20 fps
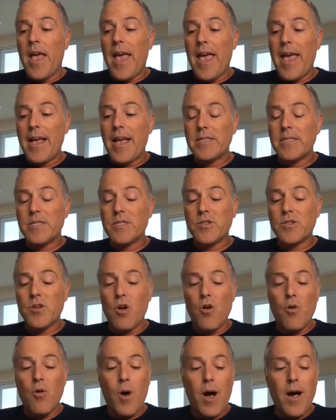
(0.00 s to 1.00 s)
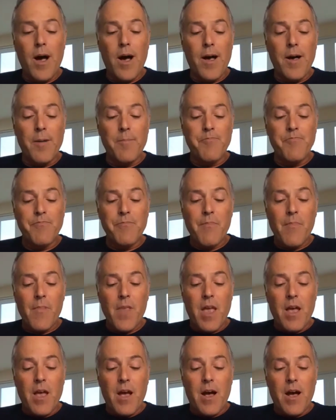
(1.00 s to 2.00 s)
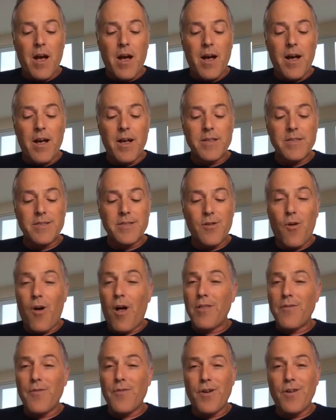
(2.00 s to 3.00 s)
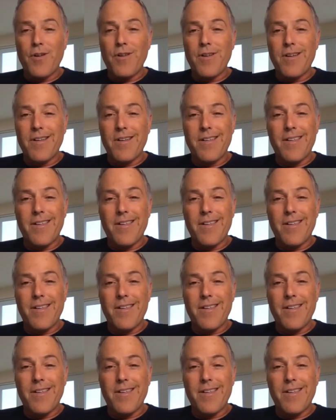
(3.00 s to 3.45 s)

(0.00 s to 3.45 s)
And so Oliver